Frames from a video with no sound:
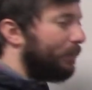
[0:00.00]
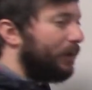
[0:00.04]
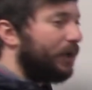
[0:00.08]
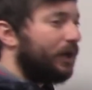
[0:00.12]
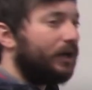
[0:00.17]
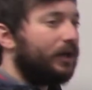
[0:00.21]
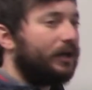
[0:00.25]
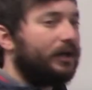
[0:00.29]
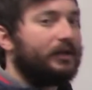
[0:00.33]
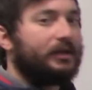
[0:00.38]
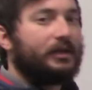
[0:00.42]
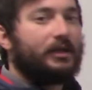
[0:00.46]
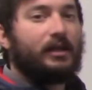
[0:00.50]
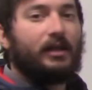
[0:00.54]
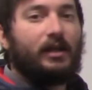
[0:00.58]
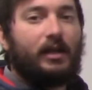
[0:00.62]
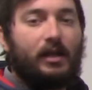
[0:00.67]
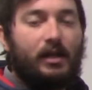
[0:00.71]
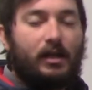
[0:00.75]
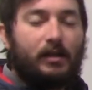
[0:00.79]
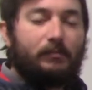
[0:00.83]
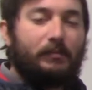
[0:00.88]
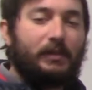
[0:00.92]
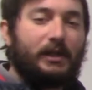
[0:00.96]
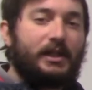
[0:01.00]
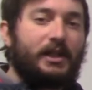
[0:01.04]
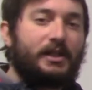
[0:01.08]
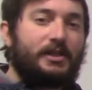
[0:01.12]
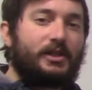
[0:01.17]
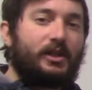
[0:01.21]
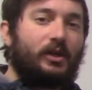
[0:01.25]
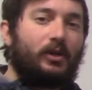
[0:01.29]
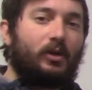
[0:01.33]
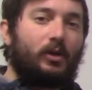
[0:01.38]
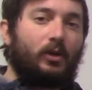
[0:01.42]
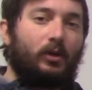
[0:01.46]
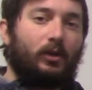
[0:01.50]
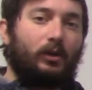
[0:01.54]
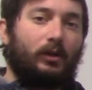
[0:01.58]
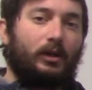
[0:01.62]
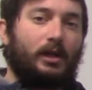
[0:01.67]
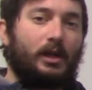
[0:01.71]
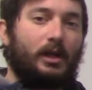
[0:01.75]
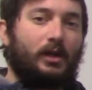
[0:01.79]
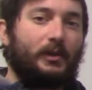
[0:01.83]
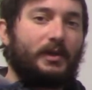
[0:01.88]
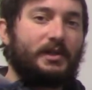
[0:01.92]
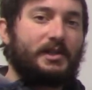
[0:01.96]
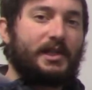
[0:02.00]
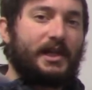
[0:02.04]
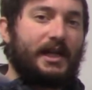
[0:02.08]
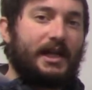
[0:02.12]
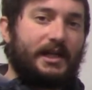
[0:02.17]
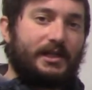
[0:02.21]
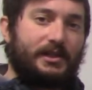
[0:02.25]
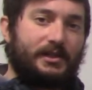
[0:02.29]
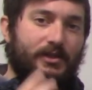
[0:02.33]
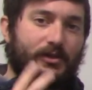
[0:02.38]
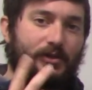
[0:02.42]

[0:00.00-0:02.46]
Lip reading: part because a hole always has